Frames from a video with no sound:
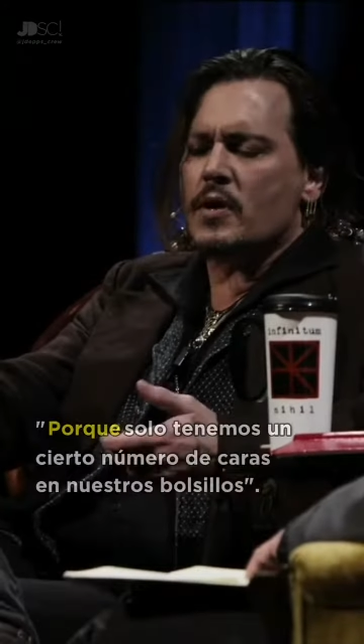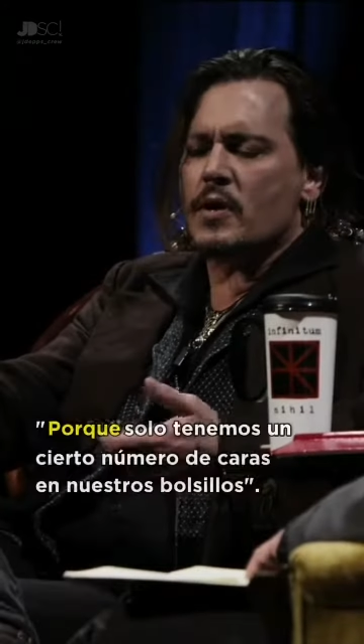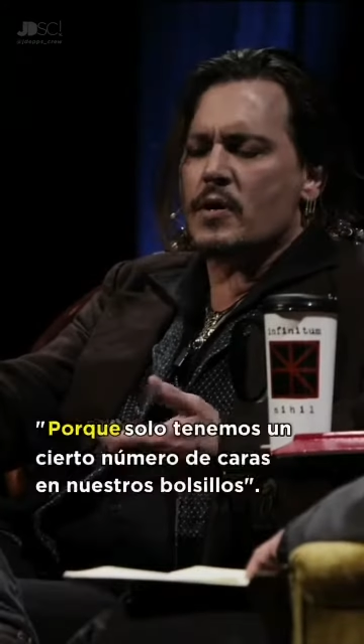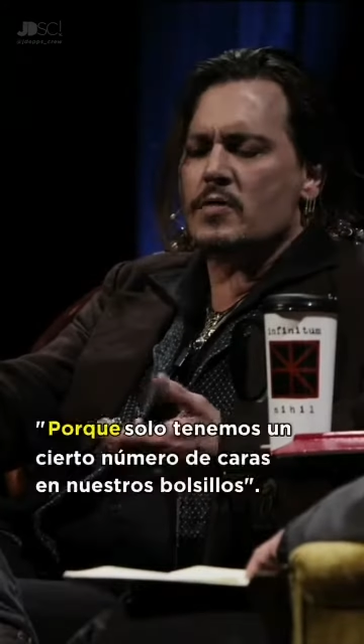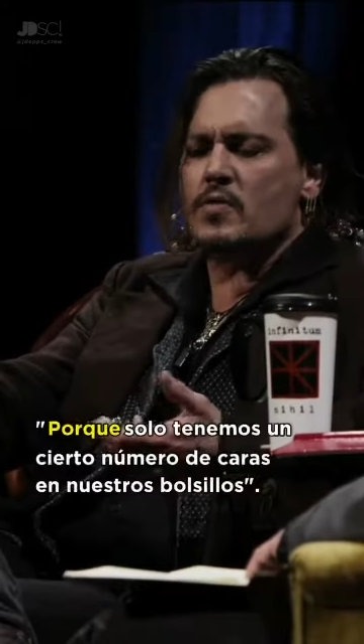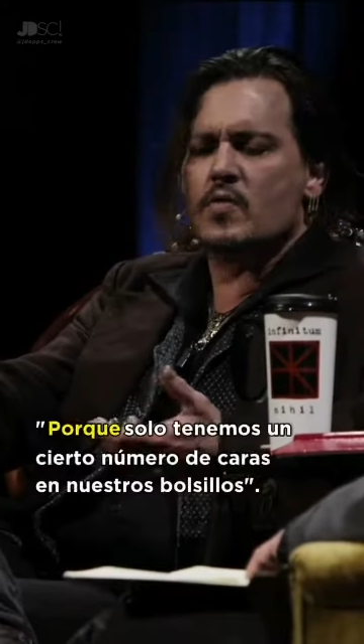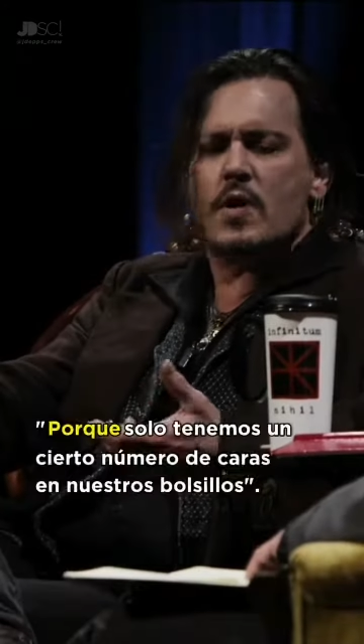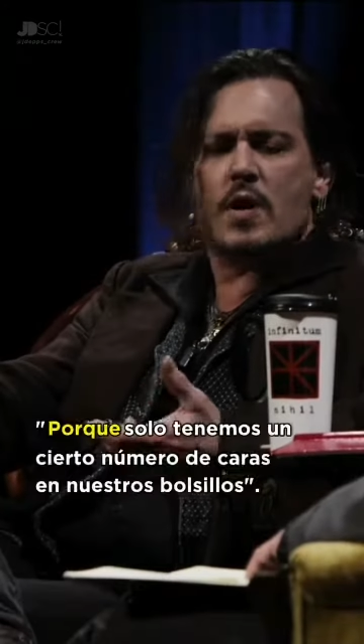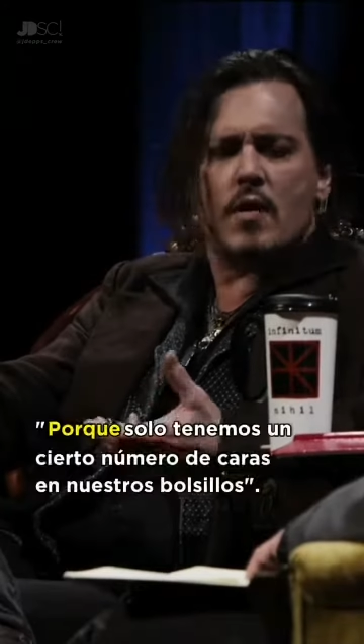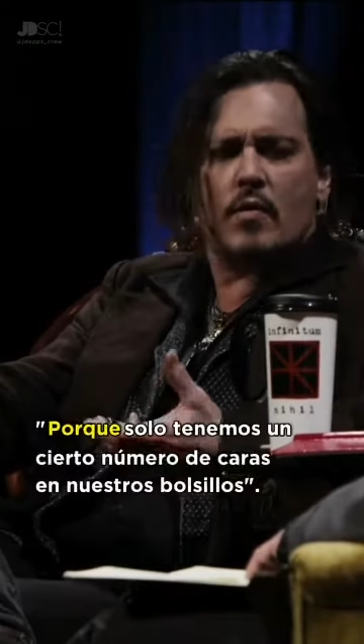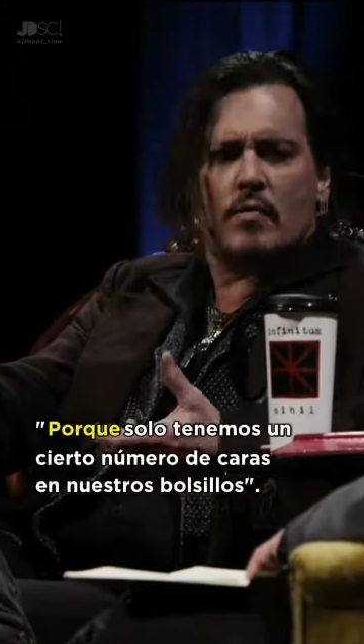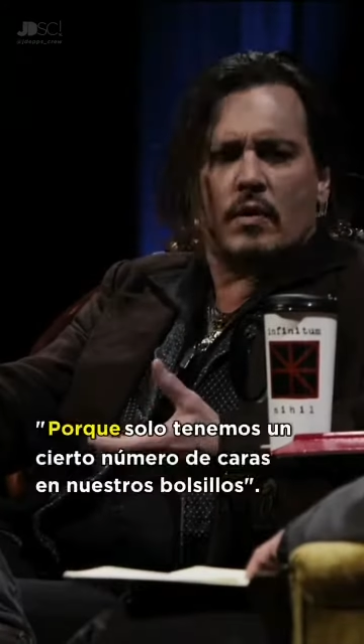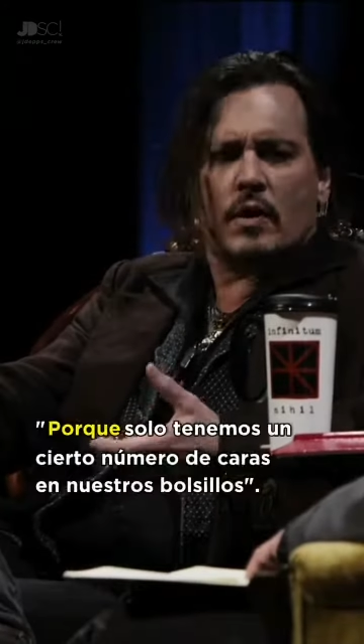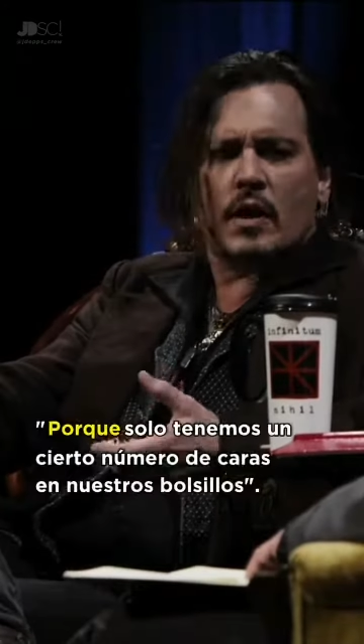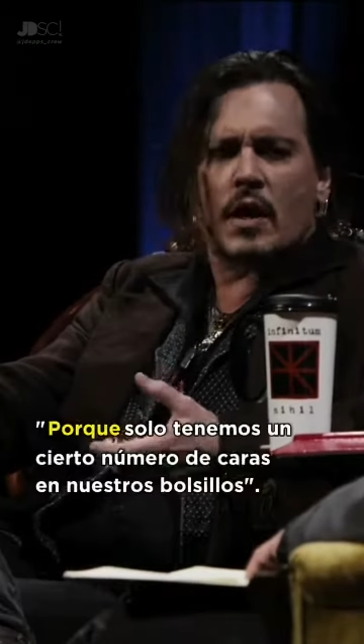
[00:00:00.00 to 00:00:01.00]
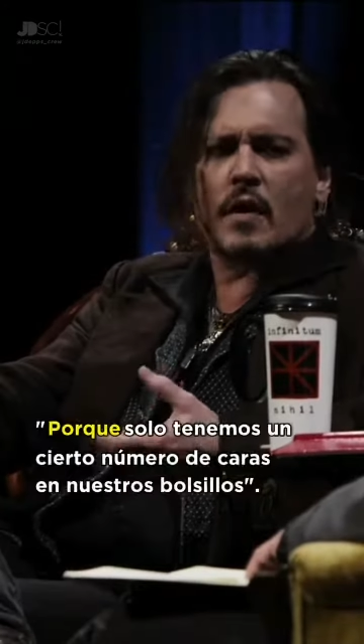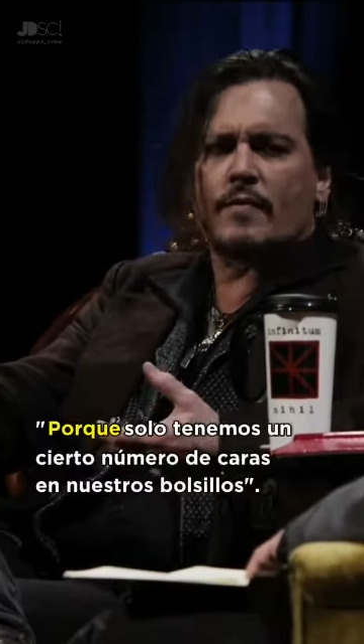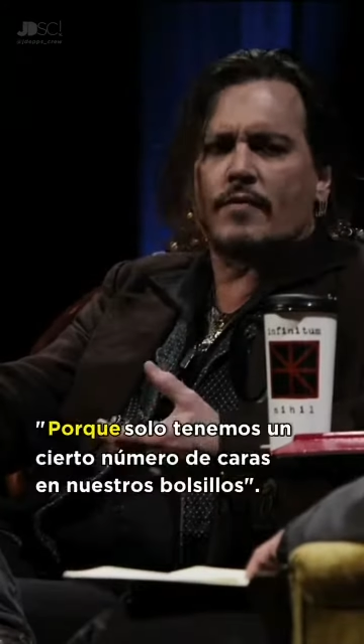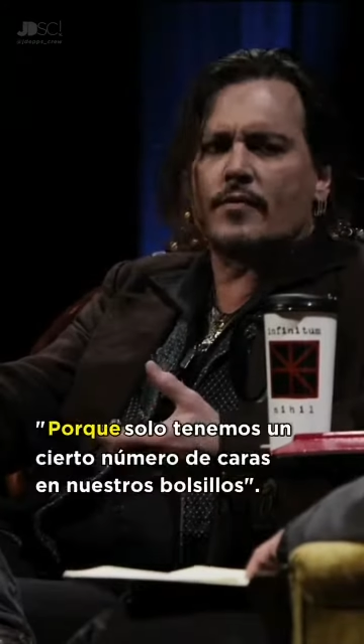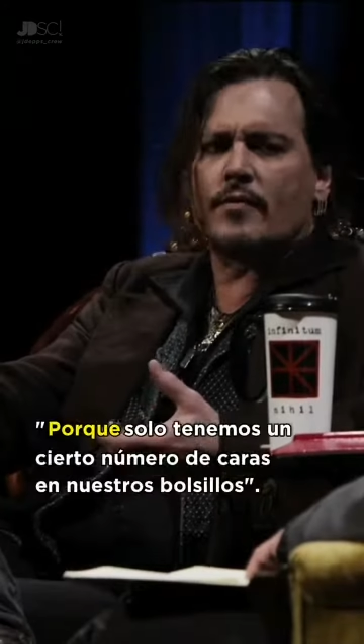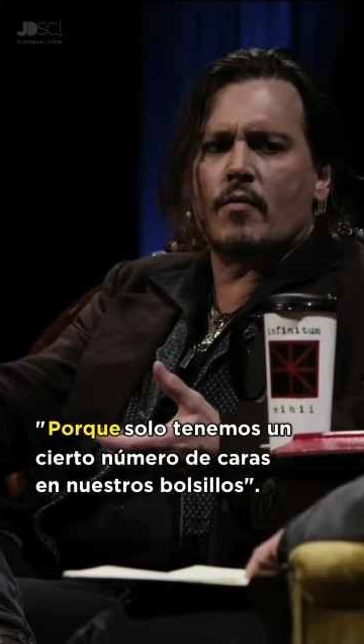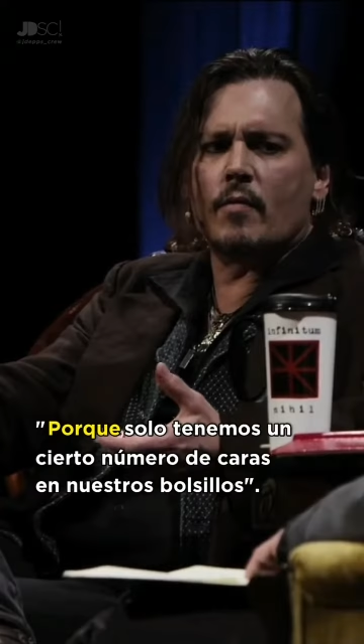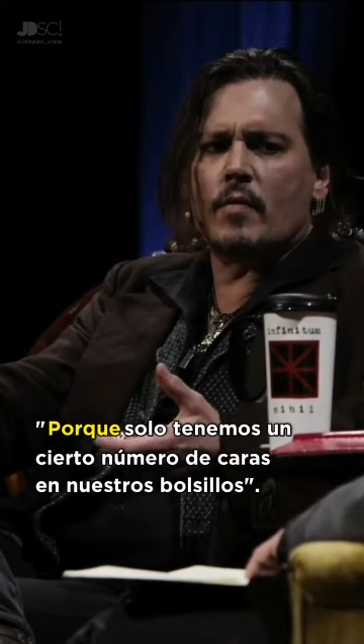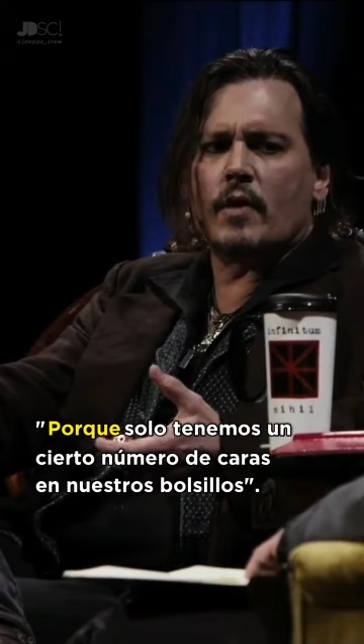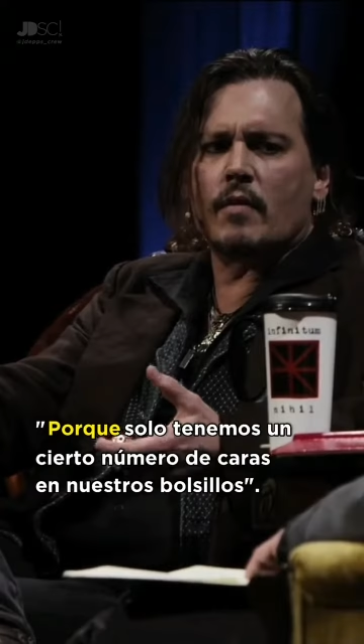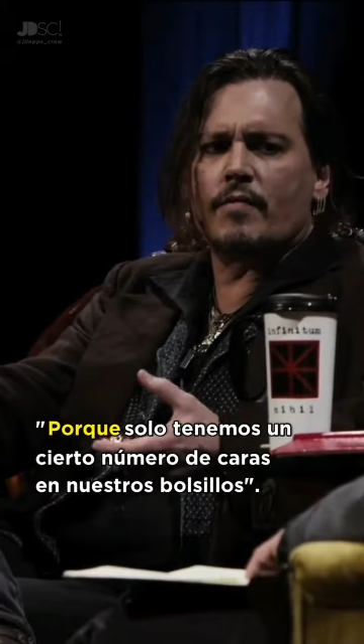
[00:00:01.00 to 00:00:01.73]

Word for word: Because we only have so many